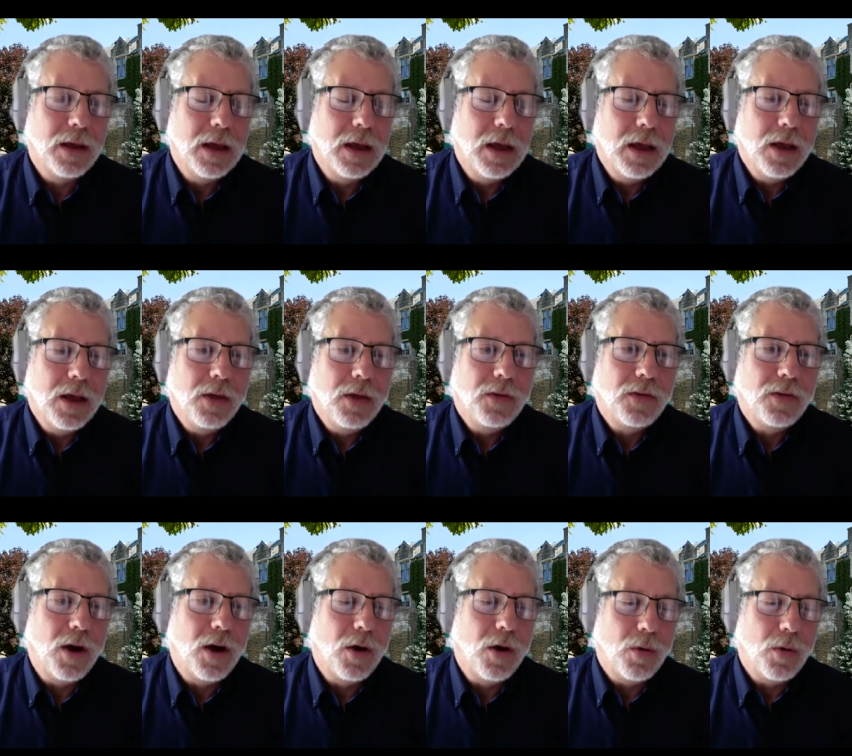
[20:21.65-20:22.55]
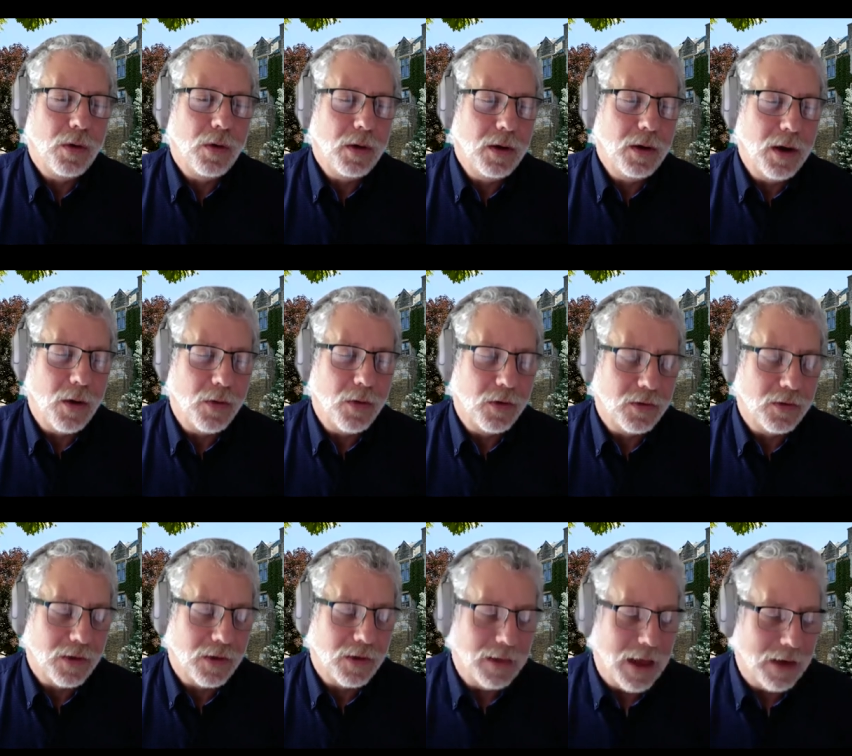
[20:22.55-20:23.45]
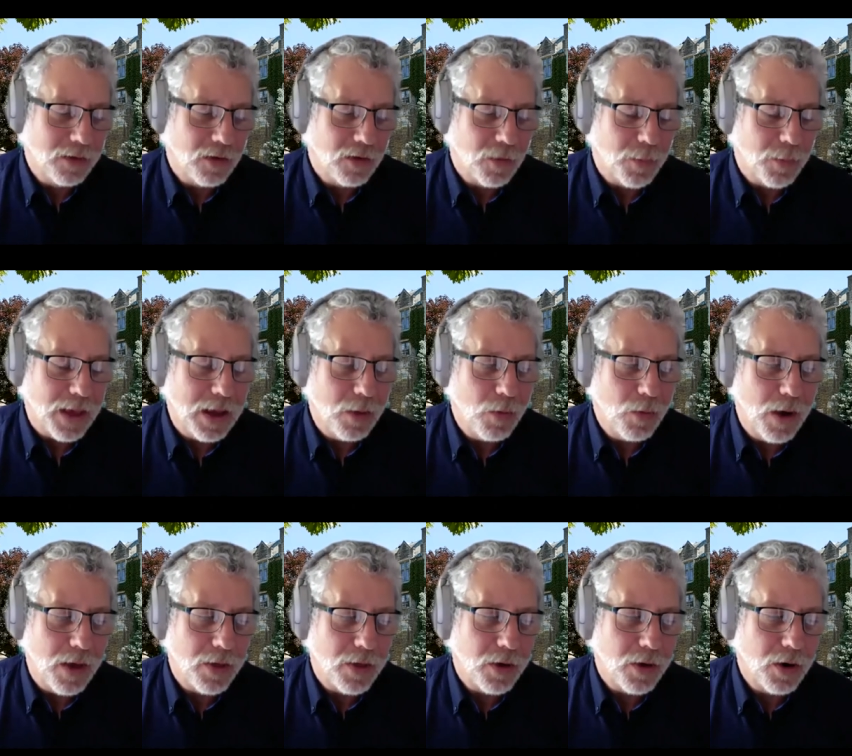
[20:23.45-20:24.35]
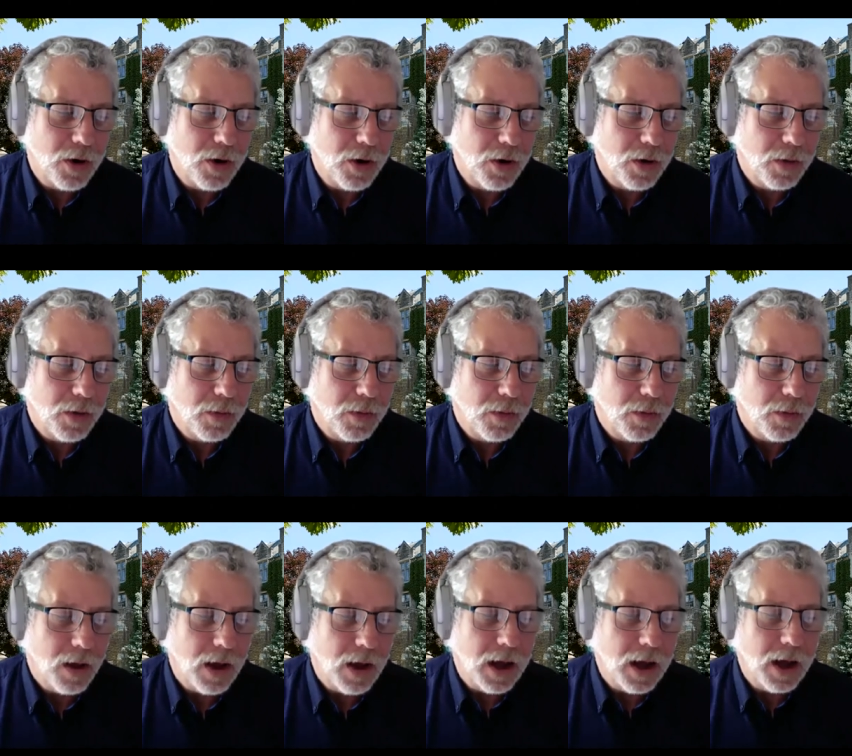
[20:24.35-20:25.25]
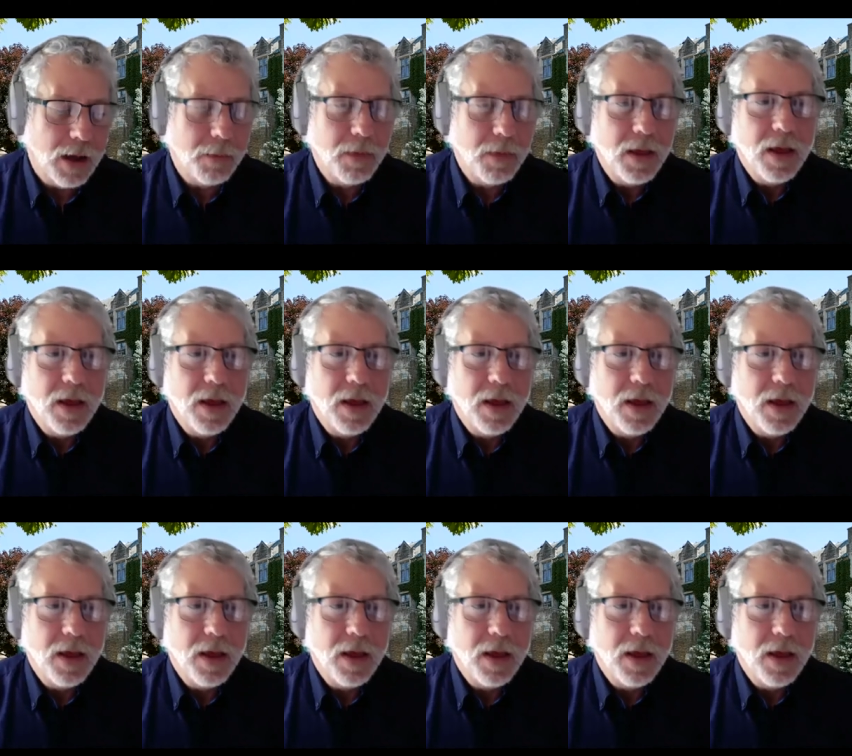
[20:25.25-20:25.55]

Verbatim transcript: So, you know, there's a lot of debate whether um,